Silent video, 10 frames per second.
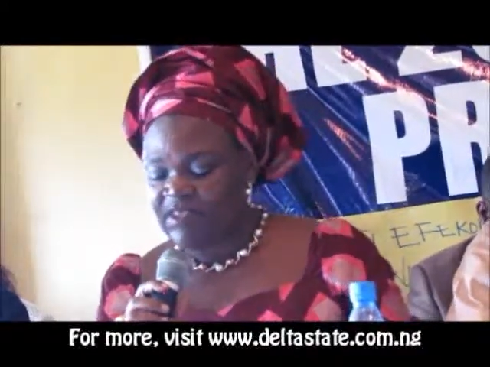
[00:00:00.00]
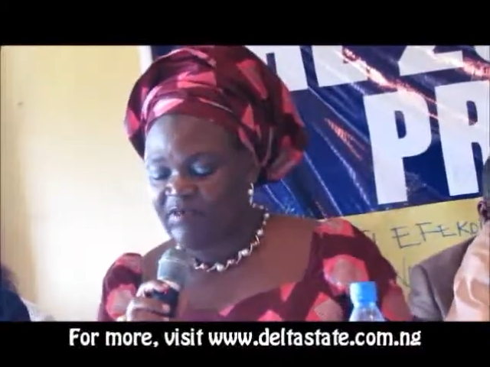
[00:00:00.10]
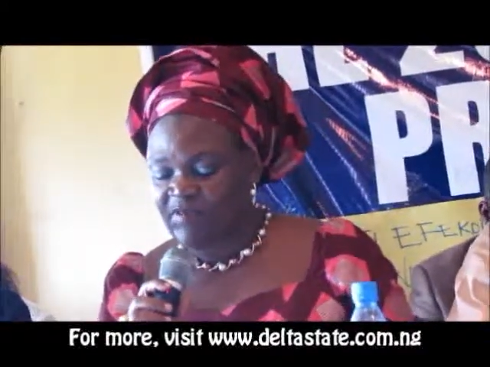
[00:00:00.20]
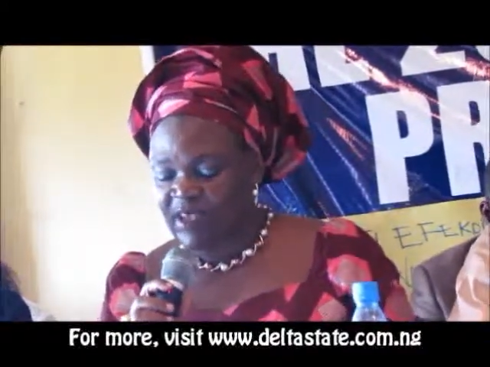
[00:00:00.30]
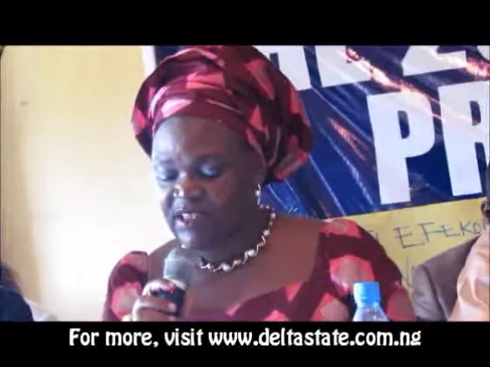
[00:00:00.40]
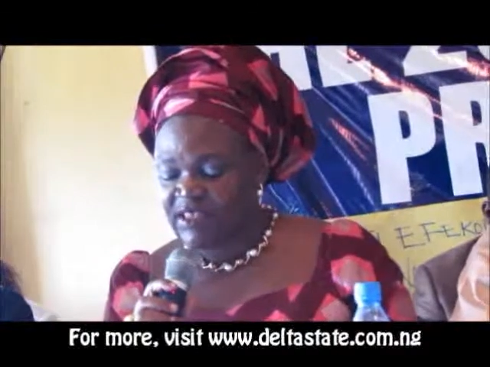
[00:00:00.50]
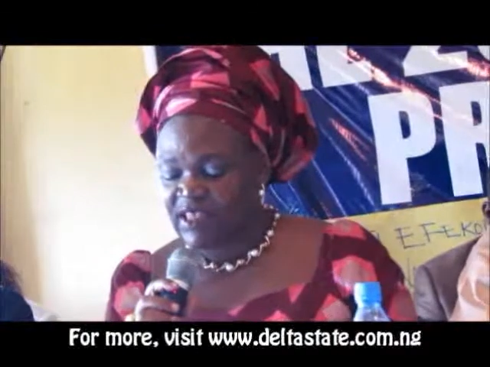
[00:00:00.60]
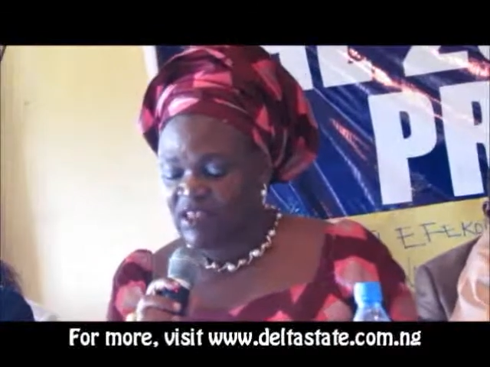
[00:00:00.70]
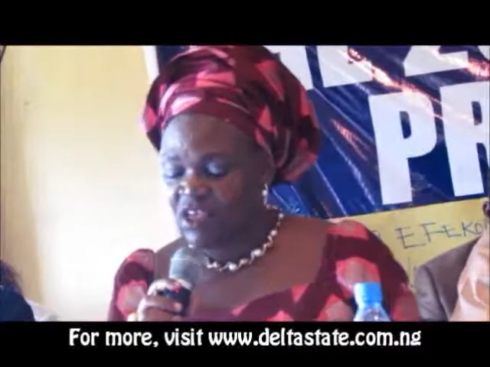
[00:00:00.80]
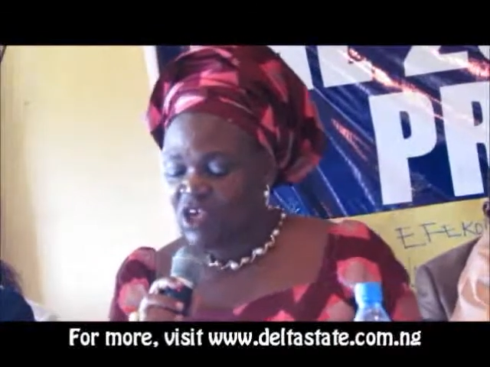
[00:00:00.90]

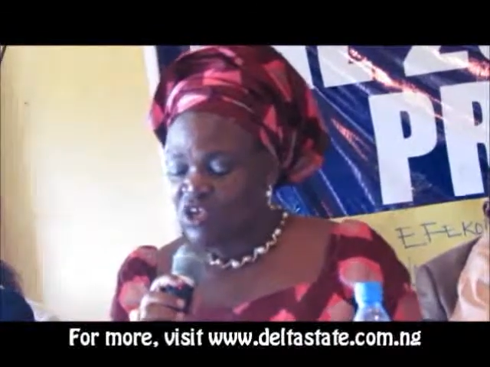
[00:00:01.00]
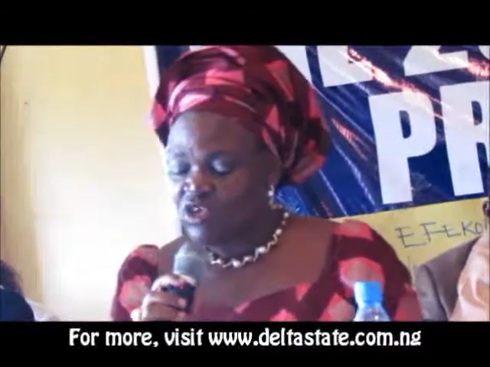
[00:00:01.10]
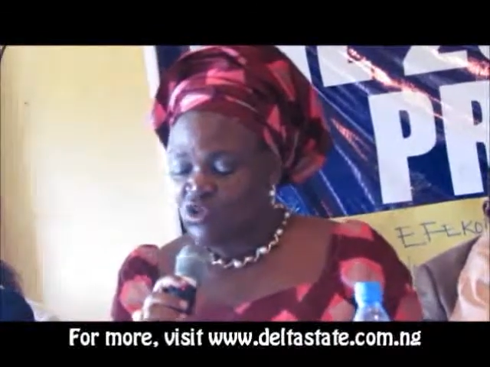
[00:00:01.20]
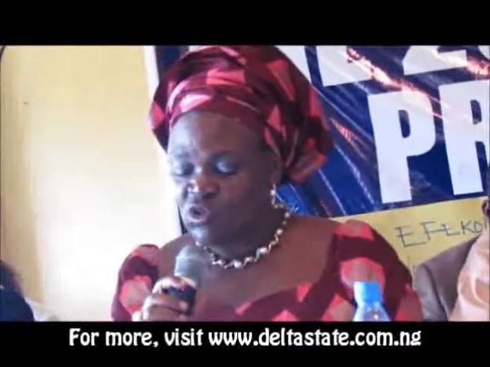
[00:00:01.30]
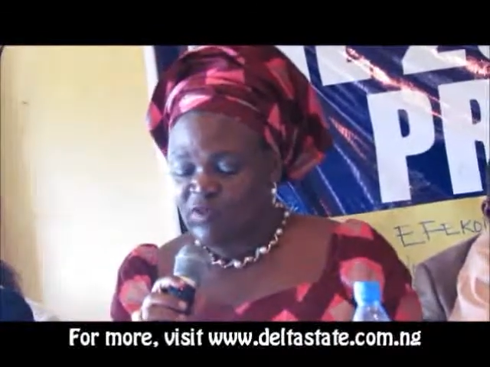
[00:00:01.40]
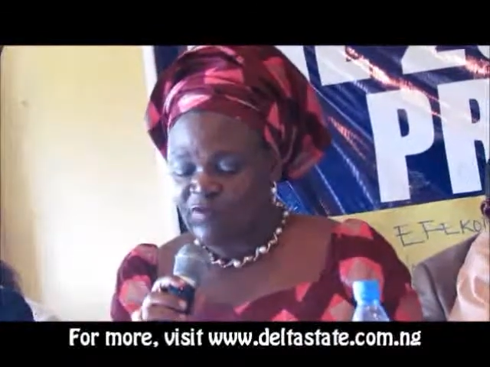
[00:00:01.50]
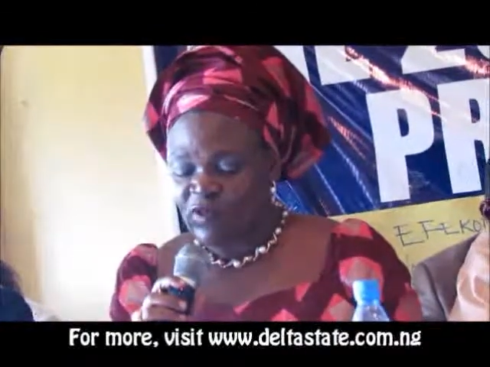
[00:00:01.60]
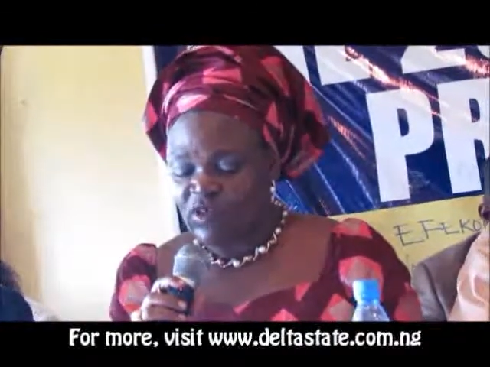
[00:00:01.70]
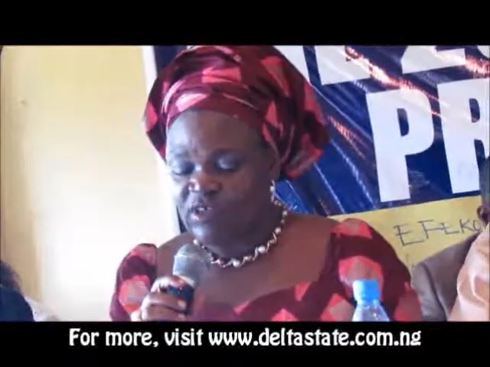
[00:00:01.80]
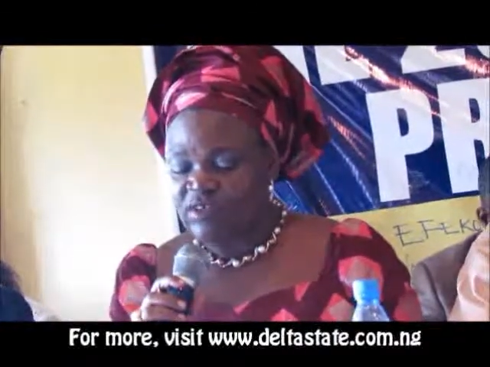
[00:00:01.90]
effected through the
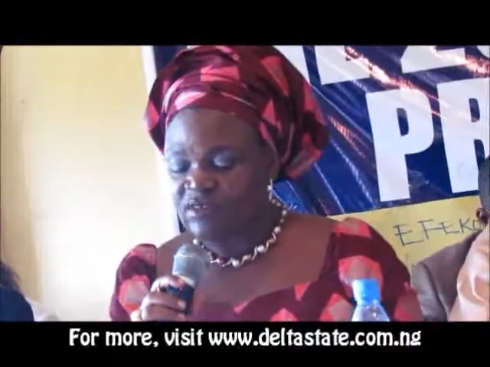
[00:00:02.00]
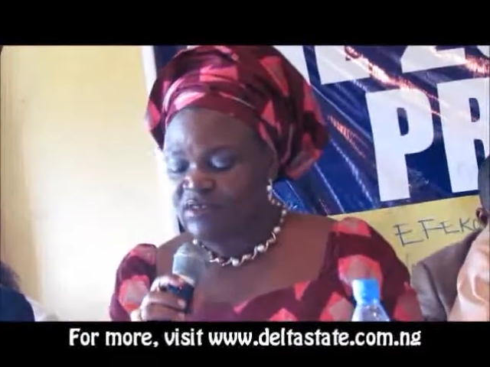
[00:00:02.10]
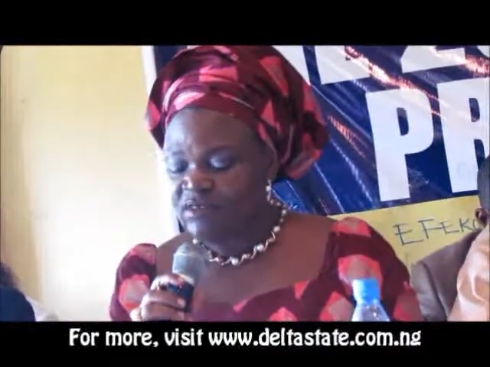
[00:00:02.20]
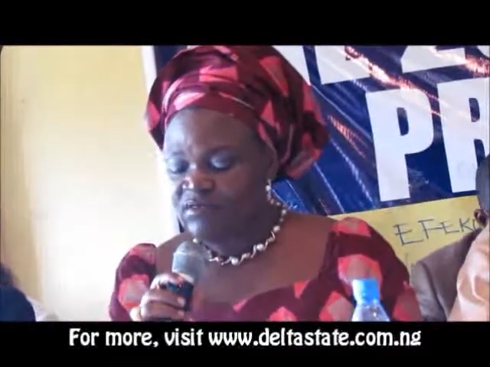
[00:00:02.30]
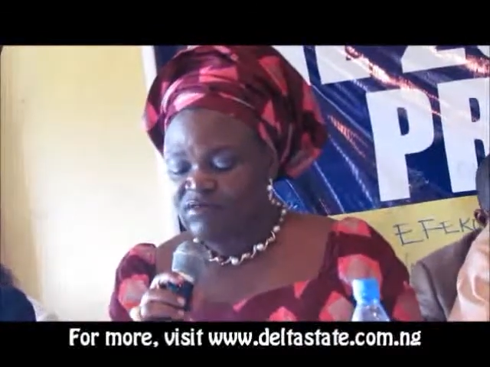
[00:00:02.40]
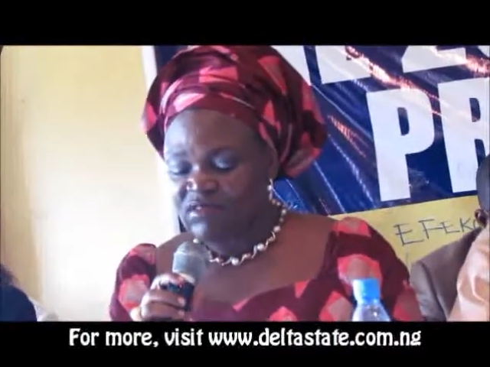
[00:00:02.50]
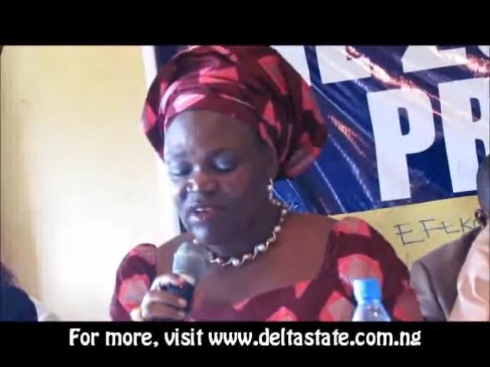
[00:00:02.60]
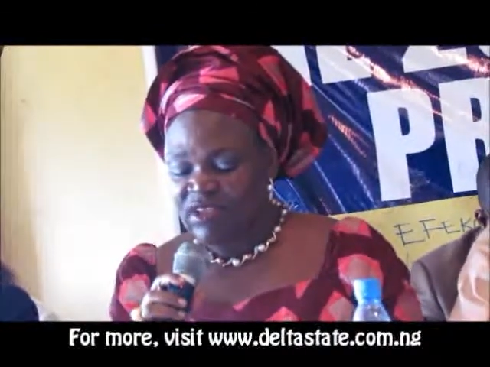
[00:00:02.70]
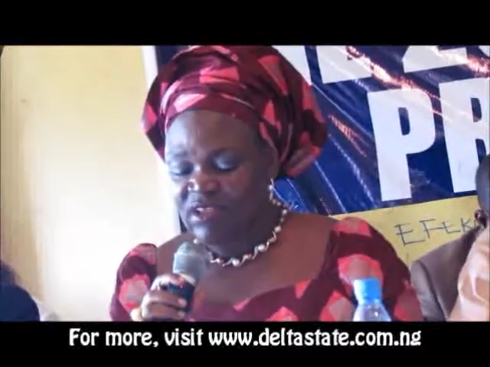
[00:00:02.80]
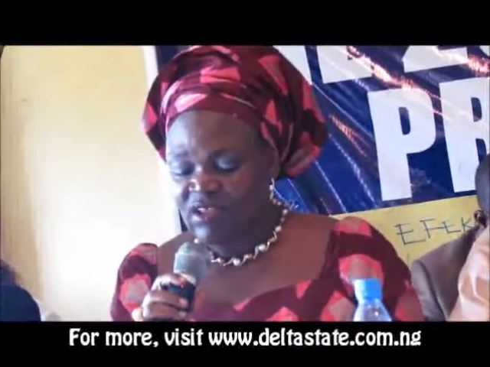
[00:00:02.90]
following
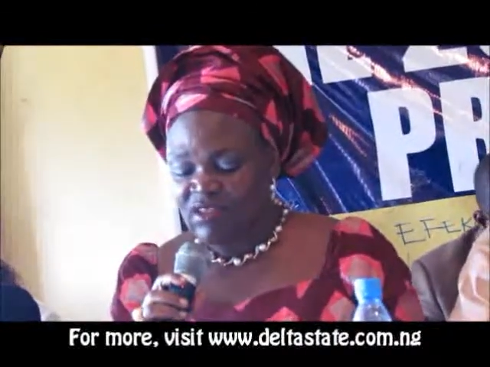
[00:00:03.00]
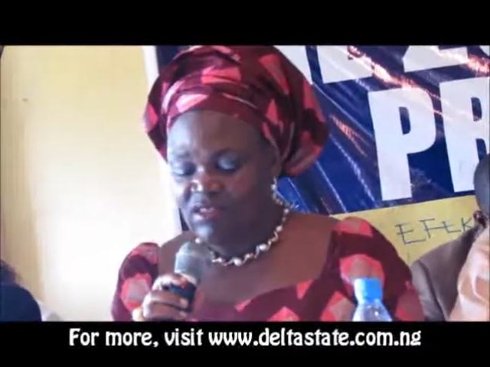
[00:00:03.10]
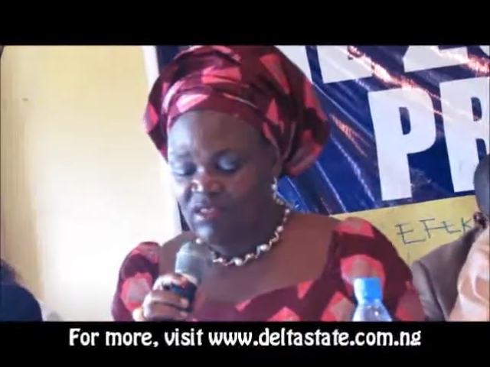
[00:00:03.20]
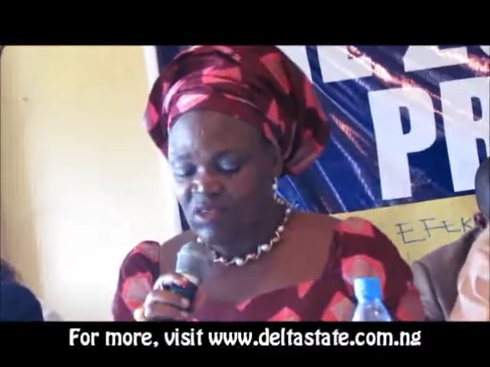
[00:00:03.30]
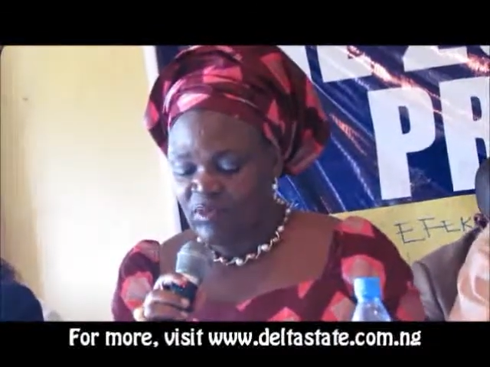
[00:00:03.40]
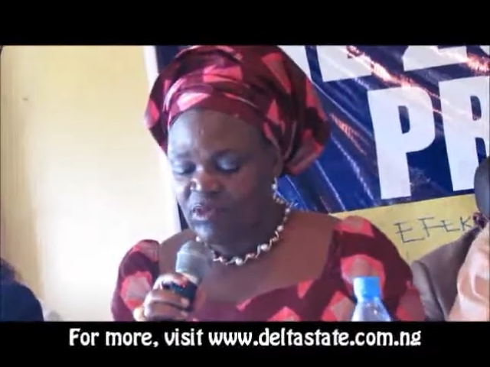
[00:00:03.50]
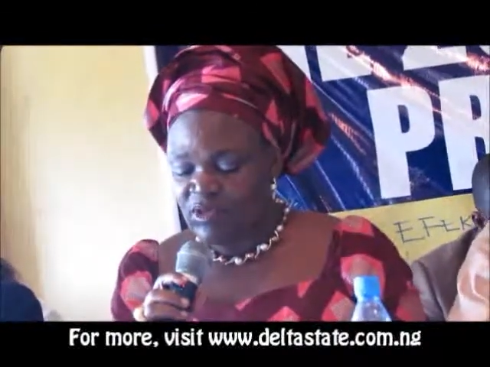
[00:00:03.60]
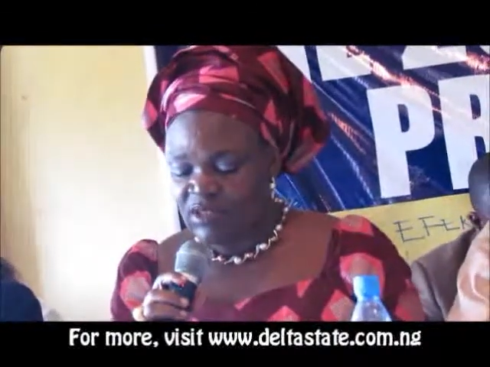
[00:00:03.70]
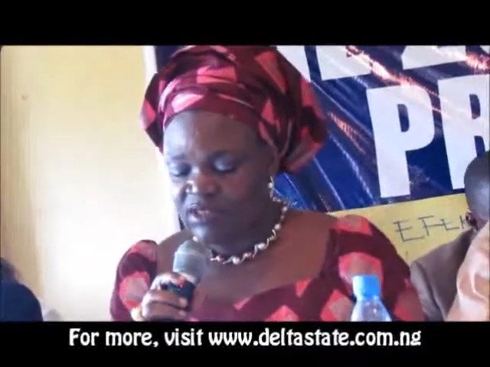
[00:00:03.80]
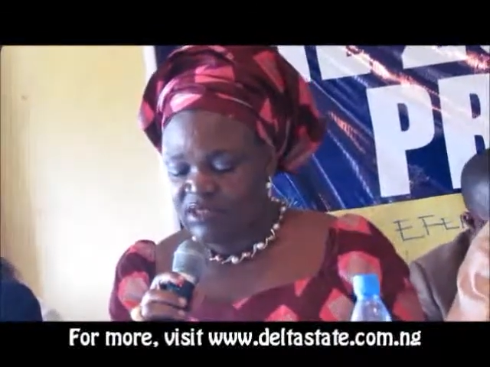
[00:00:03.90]
three
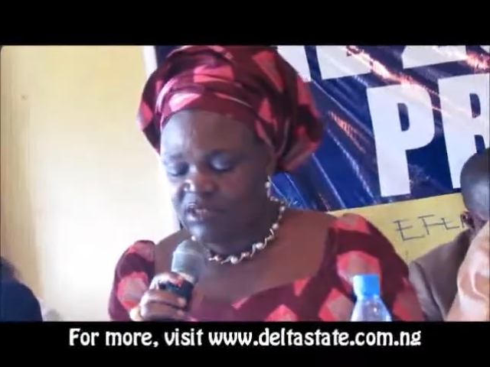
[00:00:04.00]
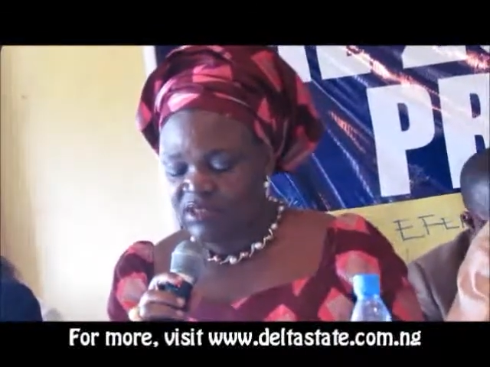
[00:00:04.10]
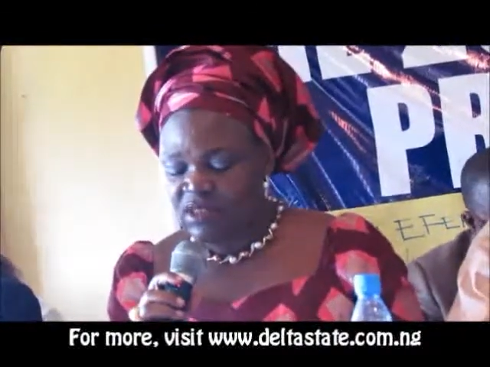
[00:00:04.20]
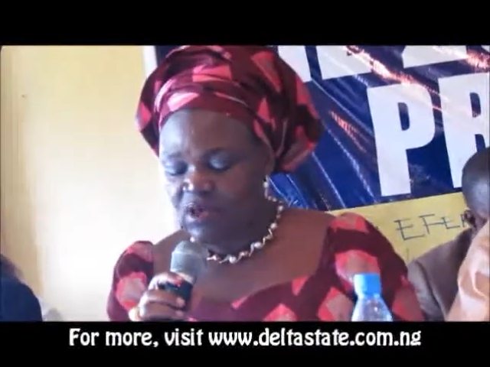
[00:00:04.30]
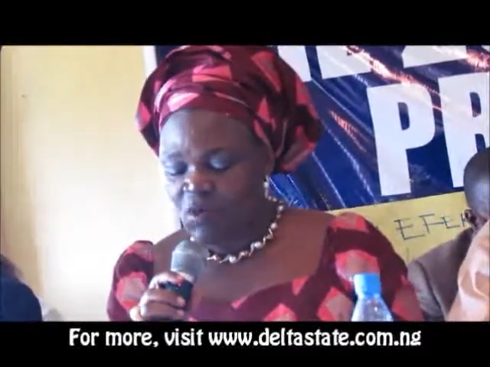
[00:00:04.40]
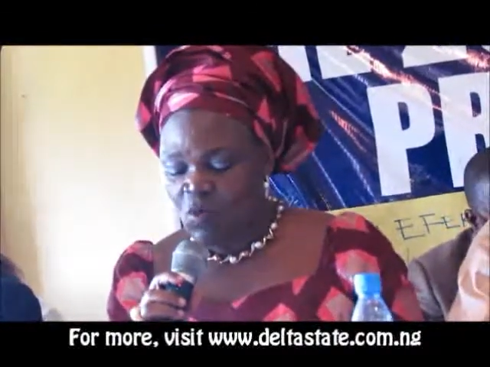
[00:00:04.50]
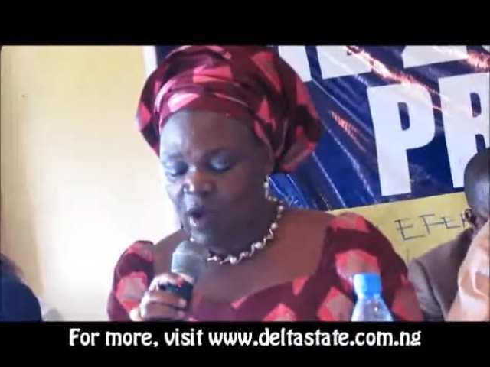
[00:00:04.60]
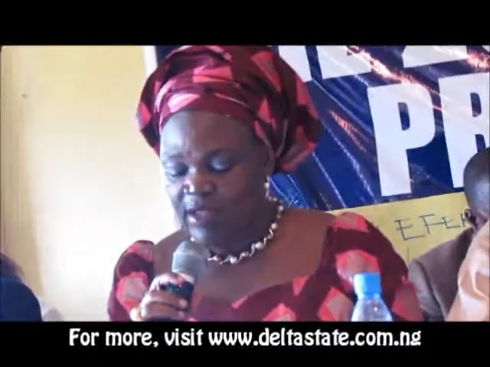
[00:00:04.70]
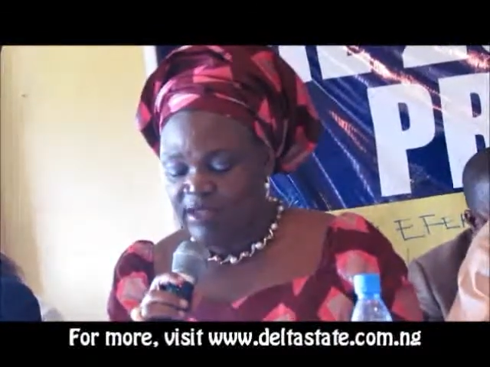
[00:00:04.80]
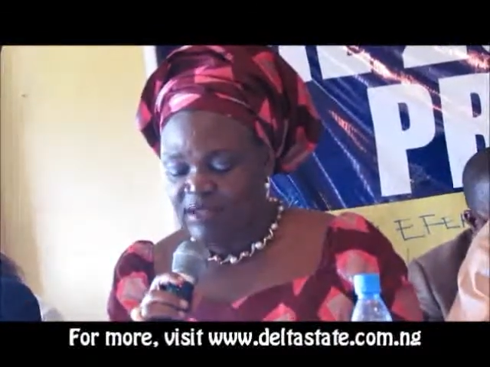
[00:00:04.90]
sub-units. 1.